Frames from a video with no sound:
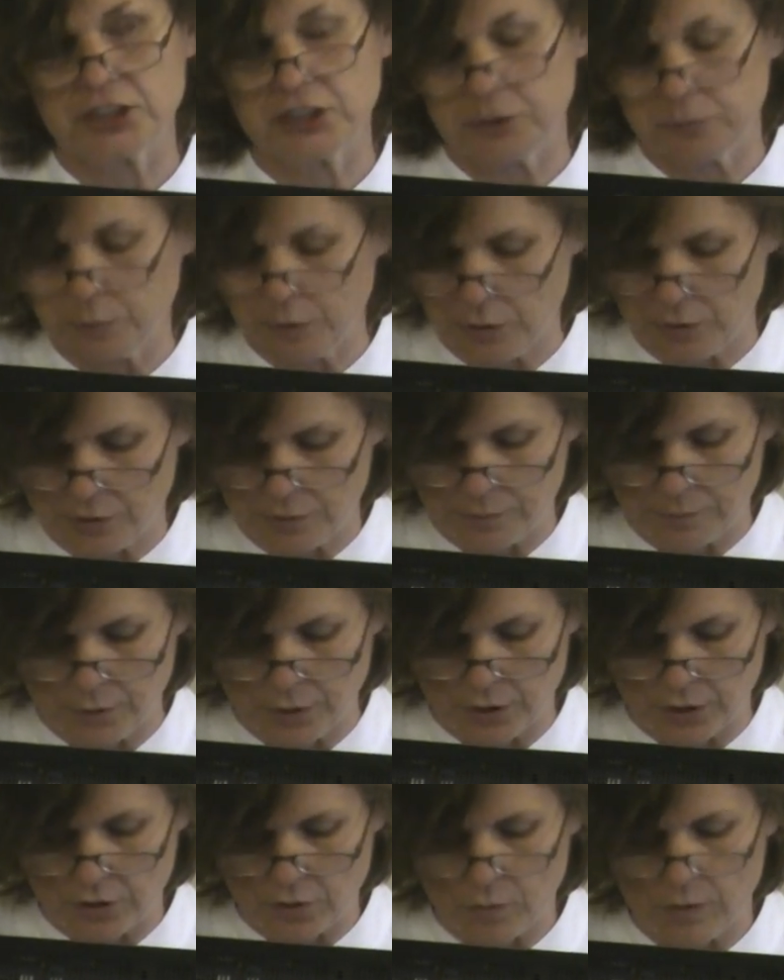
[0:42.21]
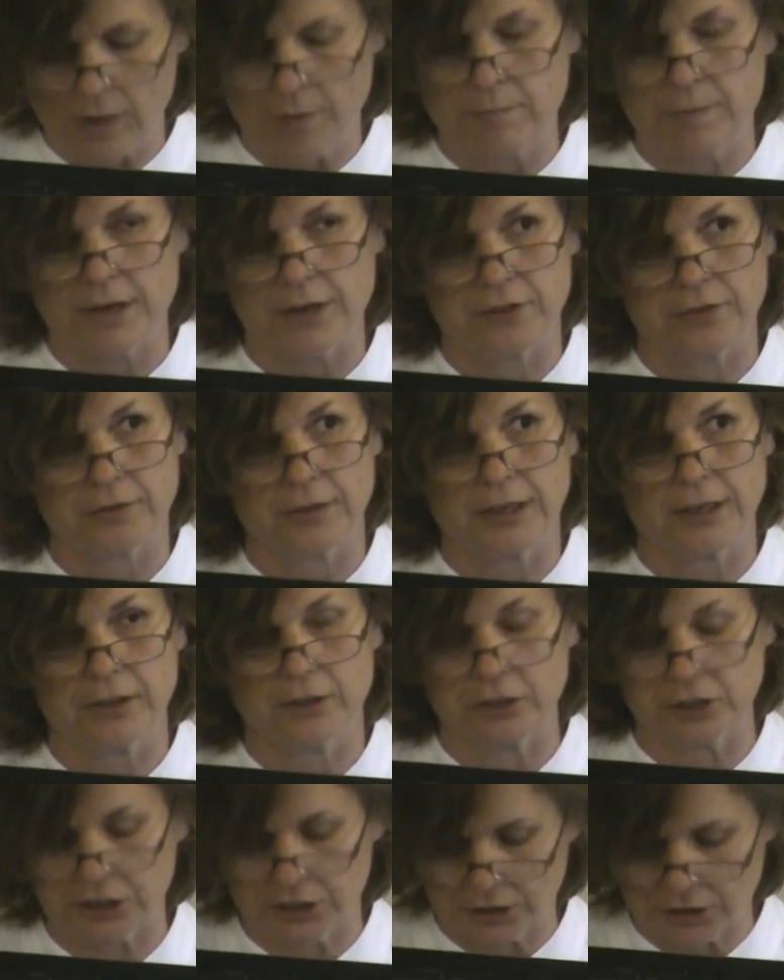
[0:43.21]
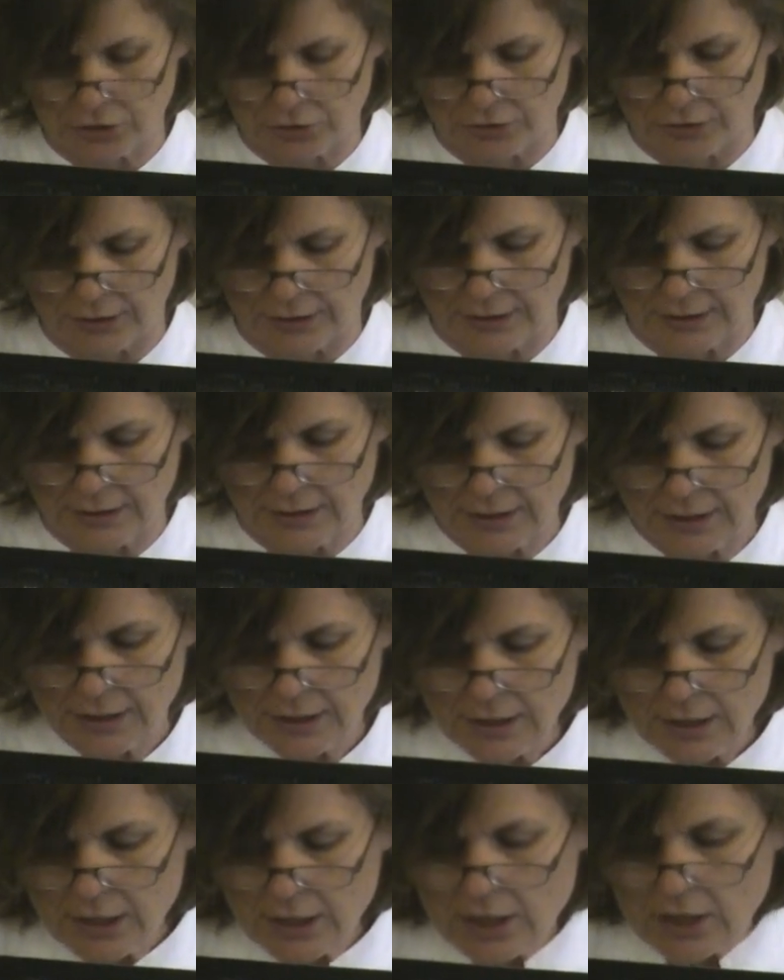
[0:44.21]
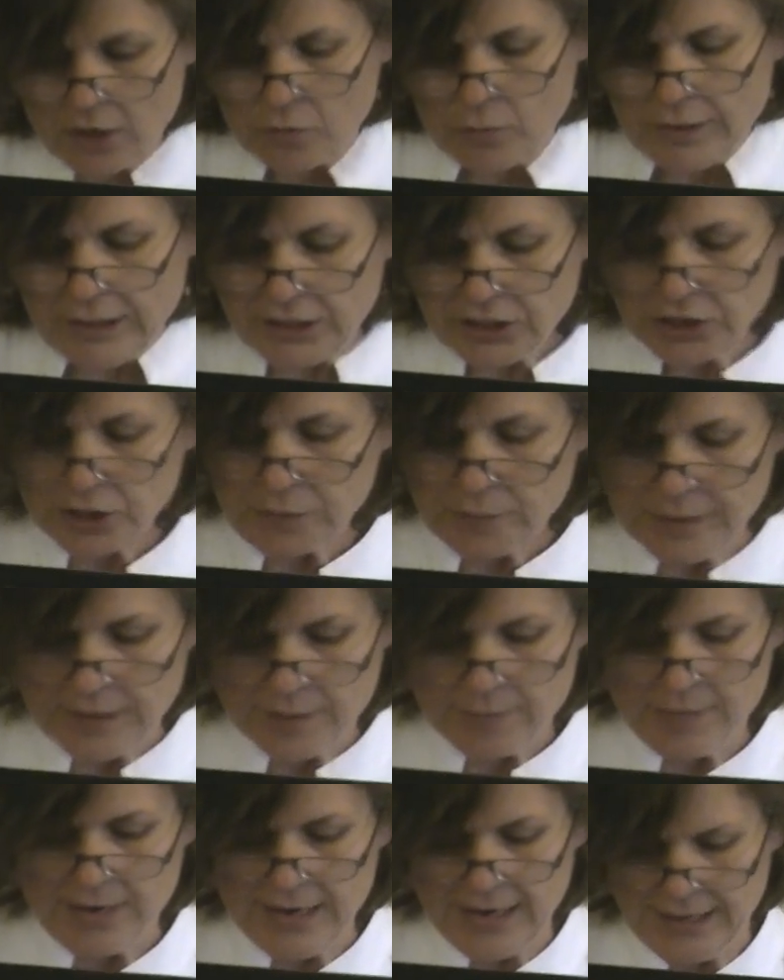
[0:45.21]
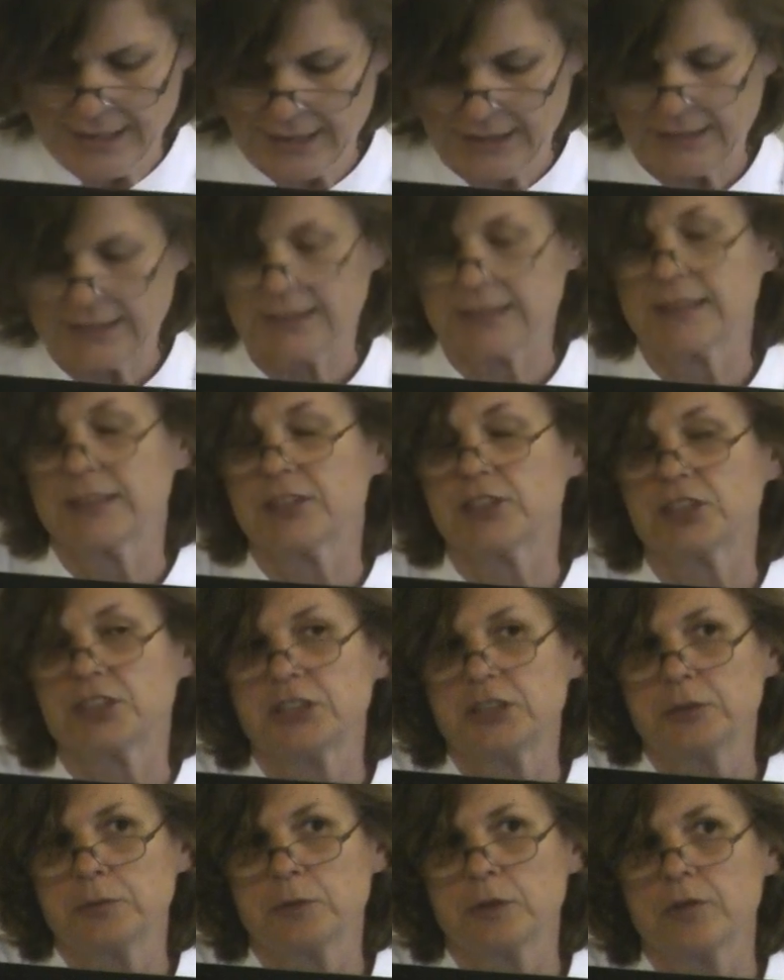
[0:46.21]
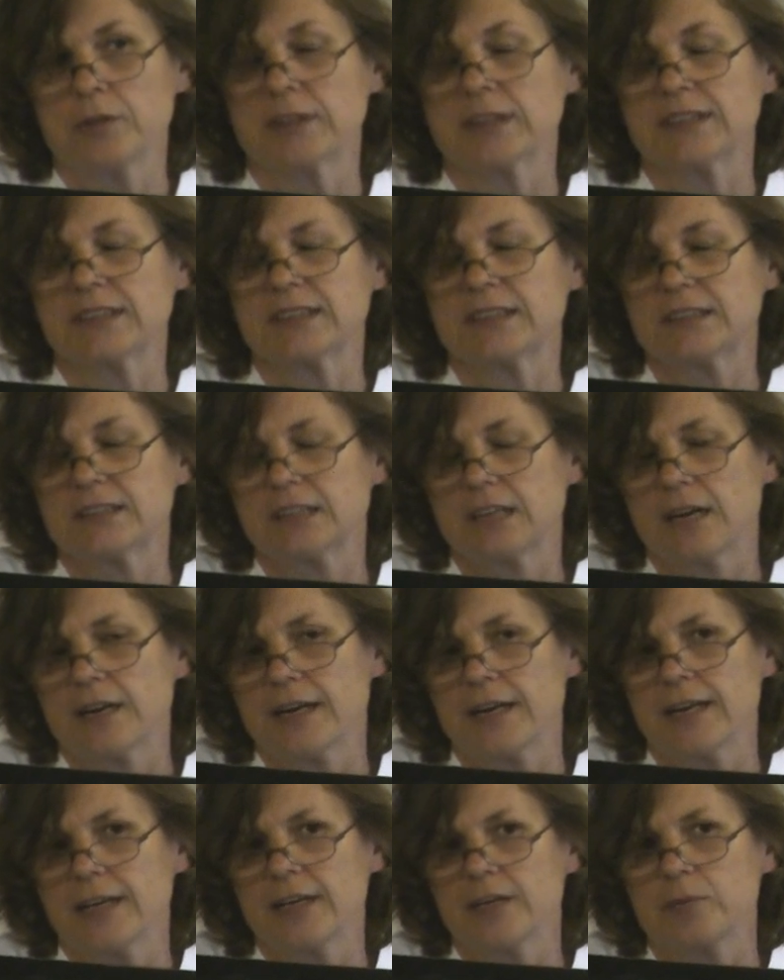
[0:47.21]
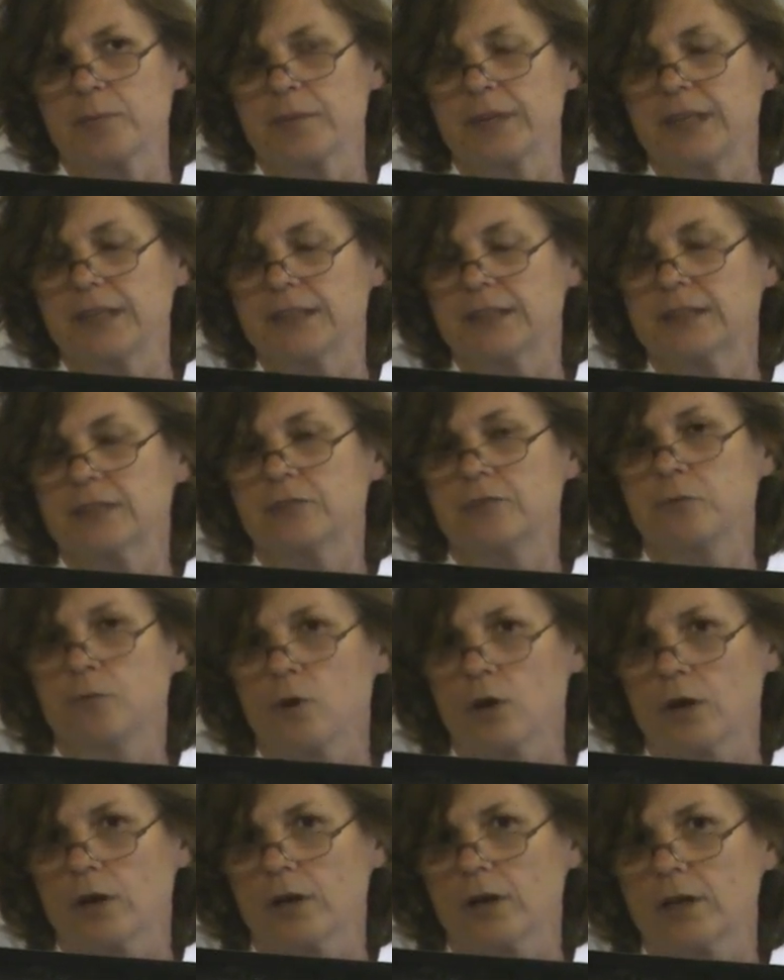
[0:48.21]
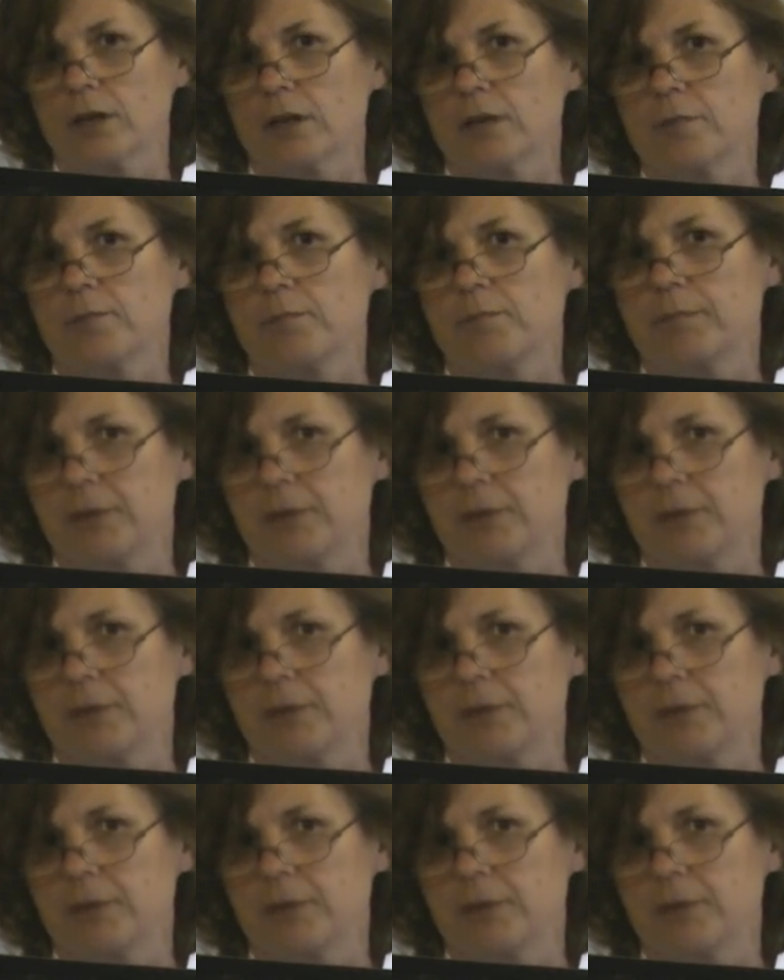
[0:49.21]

that she wrote a book while mothering her children. We should be amazed that she wrote a stunning piece of work,